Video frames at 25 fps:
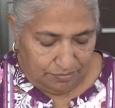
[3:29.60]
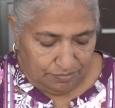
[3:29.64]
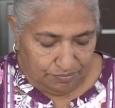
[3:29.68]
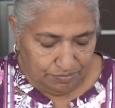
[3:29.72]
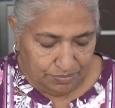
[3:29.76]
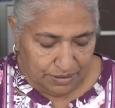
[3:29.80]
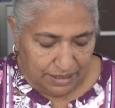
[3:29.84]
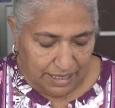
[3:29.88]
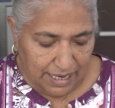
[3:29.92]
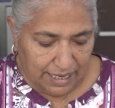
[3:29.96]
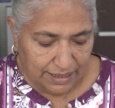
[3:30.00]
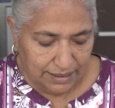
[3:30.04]

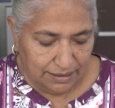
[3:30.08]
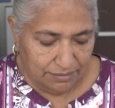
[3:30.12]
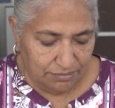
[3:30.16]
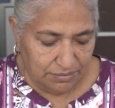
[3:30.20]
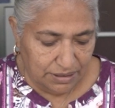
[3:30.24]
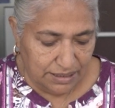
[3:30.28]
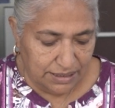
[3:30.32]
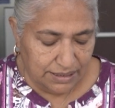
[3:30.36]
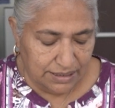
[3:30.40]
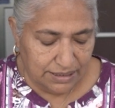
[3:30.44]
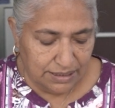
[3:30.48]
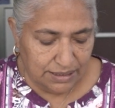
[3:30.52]
biryani
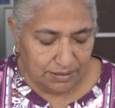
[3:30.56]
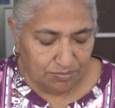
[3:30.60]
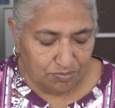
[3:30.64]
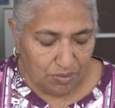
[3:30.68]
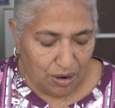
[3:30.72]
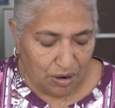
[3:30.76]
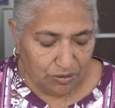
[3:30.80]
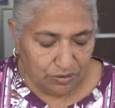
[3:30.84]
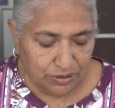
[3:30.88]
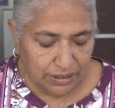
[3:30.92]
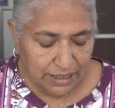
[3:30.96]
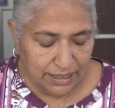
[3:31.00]
mix
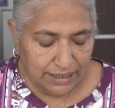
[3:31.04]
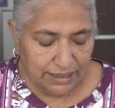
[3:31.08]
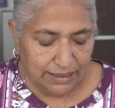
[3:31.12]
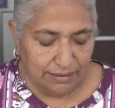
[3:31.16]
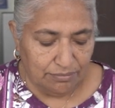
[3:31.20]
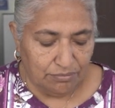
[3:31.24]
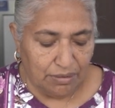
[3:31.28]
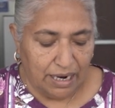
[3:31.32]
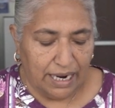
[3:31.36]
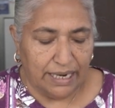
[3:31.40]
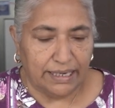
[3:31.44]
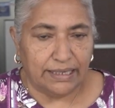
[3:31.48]
powder
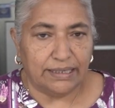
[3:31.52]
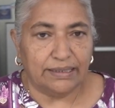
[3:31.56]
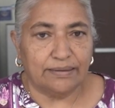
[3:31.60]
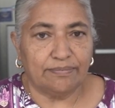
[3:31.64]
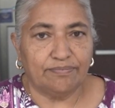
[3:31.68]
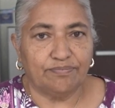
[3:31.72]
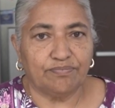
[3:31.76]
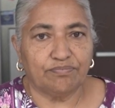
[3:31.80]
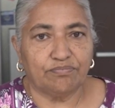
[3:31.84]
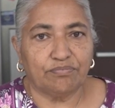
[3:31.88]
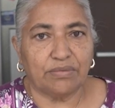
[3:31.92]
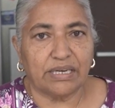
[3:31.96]
in my
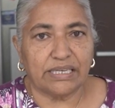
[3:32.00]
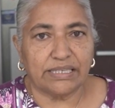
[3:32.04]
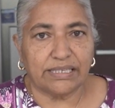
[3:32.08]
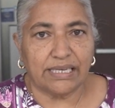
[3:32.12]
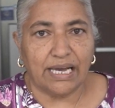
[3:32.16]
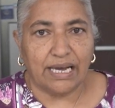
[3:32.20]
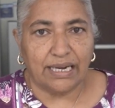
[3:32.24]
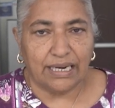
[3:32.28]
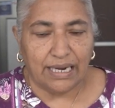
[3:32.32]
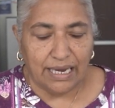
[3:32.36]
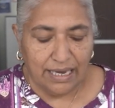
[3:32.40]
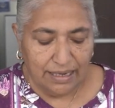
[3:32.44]

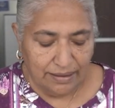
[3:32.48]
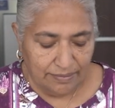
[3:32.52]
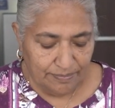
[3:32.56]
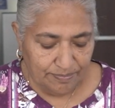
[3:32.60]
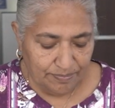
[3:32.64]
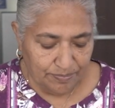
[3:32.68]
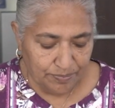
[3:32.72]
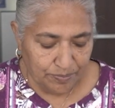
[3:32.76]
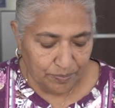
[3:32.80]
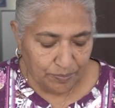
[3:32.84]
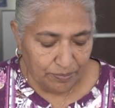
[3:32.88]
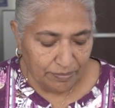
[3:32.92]
masala,
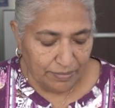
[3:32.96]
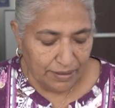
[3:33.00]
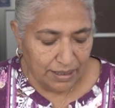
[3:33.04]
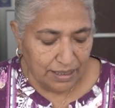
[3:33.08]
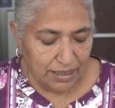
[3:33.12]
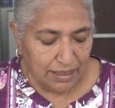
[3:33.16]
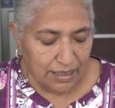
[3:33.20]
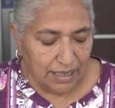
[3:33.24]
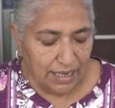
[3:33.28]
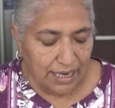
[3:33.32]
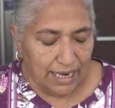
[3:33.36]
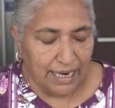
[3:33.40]

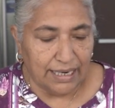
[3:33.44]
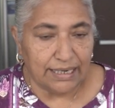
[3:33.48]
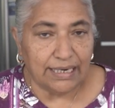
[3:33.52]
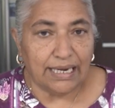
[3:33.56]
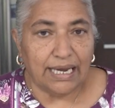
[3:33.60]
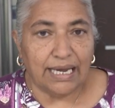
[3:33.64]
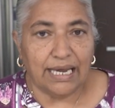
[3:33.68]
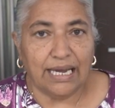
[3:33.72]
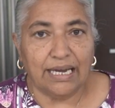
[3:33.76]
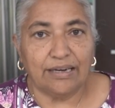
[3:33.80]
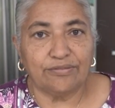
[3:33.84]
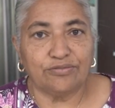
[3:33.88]
and I
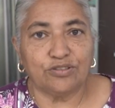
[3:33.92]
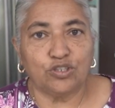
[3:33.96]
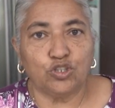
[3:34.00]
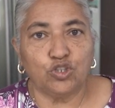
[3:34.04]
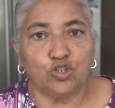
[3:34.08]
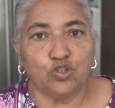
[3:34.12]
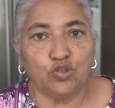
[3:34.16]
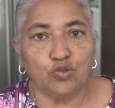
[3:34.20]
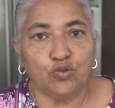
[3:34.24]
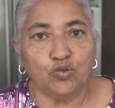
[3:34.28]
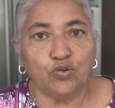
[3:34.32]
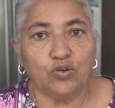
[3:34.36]
have
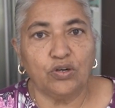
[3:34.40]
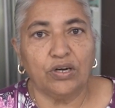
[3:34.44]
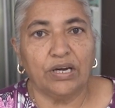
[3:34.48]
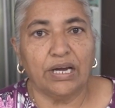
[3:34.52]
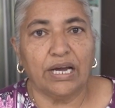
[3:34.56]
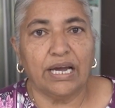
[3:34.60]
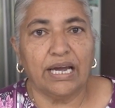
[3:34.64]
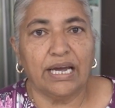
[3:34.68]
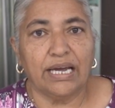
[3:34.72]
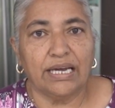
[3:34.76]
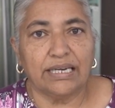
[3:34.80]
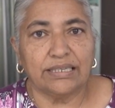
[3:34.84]
2
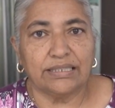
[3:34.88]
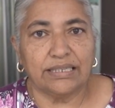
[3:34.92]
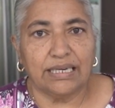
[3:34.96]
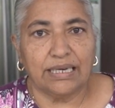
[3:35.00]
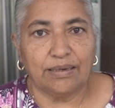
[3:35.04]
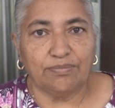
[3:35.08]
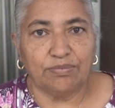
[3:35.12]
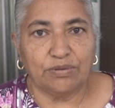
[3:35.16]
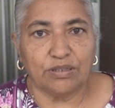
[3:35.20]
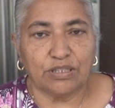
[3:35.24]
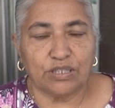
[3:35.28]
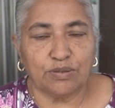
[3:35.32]

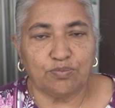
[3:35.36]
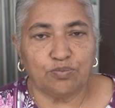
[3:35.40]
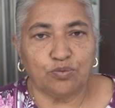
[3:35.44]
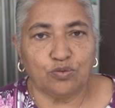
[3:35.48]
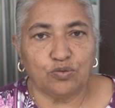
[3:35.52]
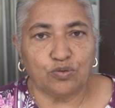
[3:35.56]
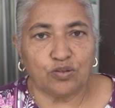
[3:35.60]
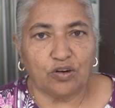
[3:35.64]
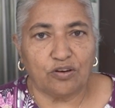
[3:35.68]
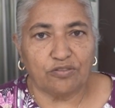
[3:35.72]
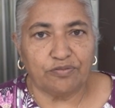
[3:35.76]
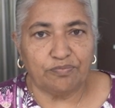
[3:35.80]

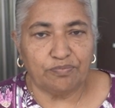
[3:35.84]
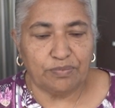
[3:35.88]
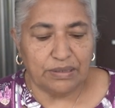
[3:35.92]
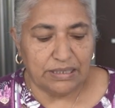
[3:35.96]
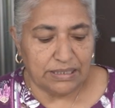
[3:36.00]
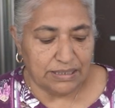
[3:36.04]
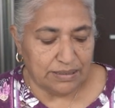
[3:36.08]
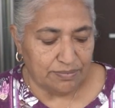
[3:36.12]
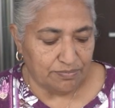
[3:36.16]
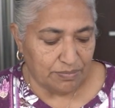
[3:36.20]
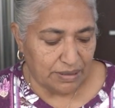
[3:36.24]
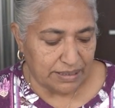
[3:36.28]
tablespoons of
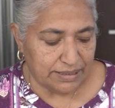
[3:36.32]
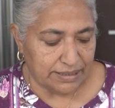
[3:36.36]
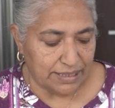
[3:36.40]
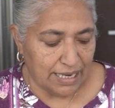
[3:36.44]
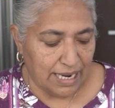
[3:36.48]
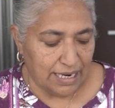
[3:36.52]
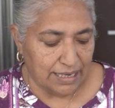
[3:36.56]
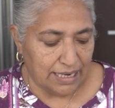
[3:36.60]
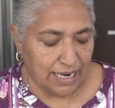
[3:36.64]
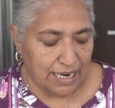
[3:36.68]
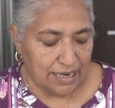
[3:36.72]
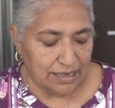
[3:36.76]
mixed
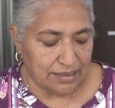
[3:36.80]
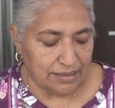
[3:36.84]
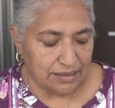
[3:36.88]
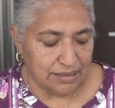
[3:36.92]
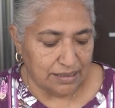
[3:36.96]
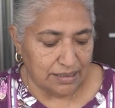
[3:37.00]
masala